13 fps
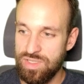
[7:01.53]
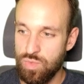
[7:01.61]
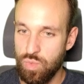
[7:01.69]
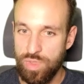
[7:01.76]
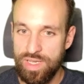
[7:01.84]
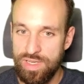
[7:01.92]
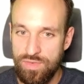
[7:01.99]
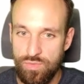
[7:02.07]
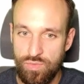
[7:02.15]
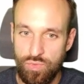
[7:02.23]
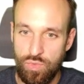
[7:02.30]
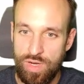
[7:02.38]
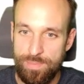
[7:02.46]
we're gonna
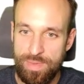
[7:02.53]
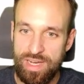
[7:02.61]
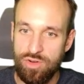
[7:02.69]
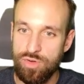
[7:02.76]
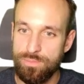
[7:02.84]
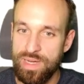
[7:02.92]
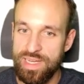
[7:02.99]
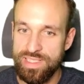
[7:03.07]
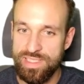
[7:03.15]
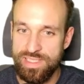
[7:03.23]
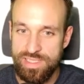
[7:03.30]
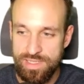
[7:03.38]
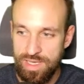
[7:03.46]
wrap our
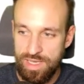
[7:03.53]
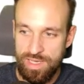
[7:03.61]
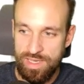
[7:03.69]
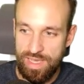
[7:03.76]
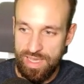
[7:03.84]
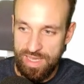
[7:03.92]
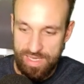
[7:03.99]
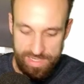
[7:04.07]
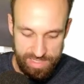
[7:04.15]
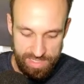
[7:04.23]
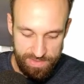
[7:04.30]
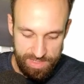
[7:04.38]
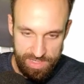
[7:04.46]
buttons
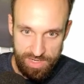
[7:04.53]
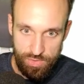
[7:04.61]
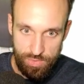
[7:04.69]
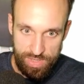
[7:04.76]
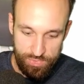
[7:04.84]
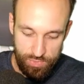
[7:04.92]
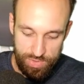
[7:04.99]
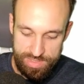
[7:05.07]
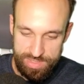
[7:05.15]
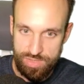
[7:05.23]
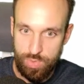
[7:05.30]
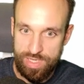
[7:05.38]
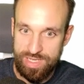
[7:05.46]
and give it a
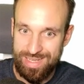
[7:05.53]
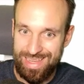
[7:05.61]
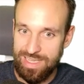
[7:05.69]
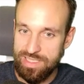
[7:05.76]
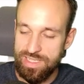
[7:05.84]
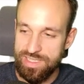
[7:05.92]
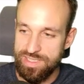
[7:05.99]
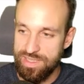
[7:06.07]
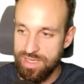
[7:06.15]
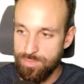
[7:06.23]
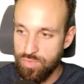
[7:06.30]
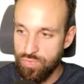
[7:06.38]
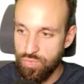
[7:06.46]
reference so we can access
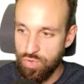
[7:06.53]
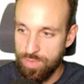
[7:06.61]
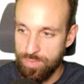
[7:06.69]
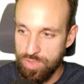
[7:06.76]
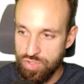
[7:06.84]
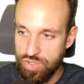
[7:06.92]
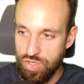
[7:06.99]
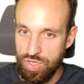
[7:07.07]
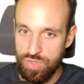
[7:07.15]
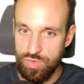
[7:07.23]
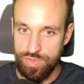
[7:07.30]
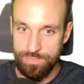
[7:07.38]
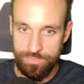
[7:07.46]
them from
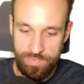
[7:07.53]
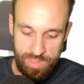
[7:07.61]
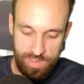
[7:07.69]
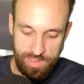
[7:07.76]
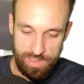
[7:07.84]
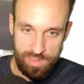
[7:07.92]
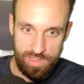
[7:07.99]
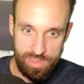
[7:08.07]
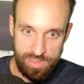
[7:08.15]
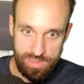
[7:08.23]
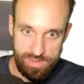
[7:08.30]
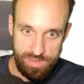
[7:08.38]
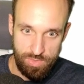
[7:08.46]
code.
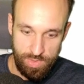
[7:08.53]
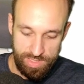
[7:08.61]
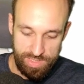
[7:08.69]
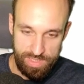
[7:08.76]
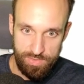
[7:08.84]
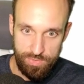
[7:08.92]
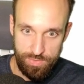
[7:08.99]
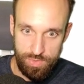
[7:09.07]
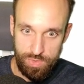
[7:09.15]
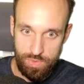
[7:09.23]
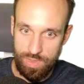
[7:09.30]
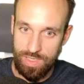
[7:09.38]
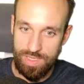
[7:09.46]
So we're gonna give,
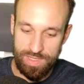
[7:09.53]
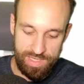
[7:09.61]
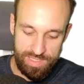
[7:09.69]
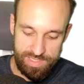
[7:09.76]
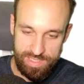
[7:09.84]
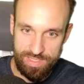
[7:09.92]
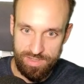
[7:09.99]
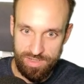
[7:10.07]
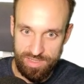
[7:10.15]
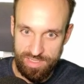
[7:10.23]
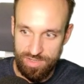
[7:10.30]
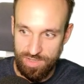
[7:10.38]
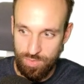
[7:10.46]
ooh, that's
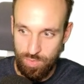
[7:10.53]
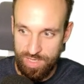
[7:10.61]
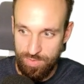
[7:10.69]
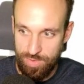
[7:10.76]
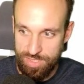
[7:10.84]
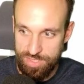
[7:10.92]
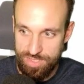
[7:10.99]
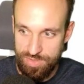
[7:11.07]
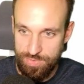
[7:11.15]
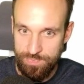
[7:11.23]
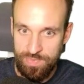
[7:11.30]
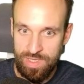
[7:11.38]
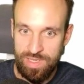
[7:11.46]
certainly not what I wanna
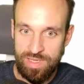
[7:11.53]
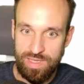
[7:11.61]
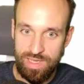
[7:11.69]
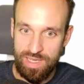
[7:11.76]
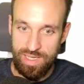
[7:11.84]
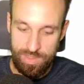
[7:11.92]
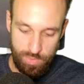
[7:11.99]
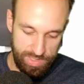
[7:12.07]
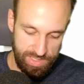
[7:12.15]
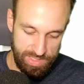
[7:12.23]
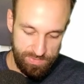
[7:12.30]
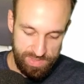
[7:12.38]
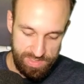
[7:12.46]
do. We're
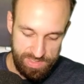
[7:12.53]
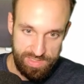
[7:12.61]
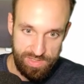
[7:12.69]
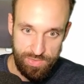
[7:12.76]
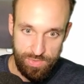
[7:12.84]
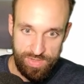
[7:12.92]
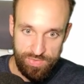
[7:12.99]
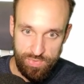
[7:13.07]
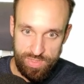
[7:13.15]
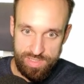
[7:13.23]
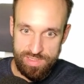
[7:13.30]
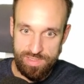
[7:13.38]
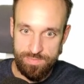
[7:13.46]
gonna give this a
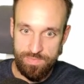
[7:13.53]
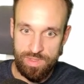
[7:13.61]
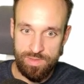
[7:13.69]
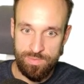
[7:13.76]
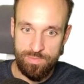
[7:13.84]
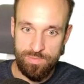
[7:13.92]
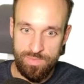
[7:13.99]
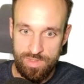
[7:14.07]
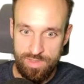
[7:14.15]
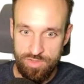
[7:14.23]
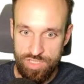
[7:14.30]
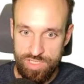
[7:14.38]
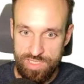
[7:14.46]
reference,
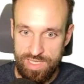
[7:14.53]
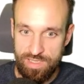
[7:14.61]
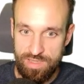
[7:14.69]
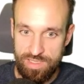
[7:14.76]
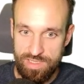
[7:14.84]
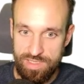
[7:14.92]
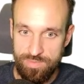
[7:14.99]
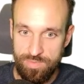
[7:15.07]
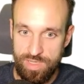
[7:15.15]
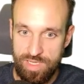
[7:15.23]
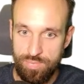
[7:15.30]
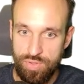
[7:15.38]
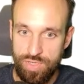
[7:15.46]
just like this,
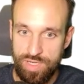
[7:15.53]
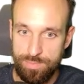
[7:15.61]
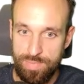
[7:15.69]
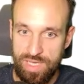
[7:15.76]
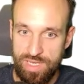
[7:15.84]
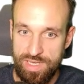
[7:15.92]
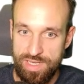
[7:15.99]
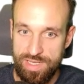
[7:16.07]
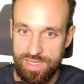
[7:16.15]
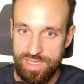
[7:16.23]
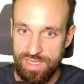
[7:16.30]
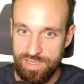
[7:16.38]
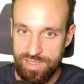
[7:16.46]
and put a
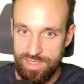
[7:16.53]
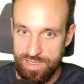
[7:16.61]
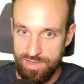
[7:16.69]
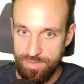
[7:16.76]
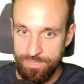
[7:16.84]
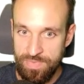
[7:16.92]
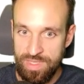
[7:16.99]
button in here.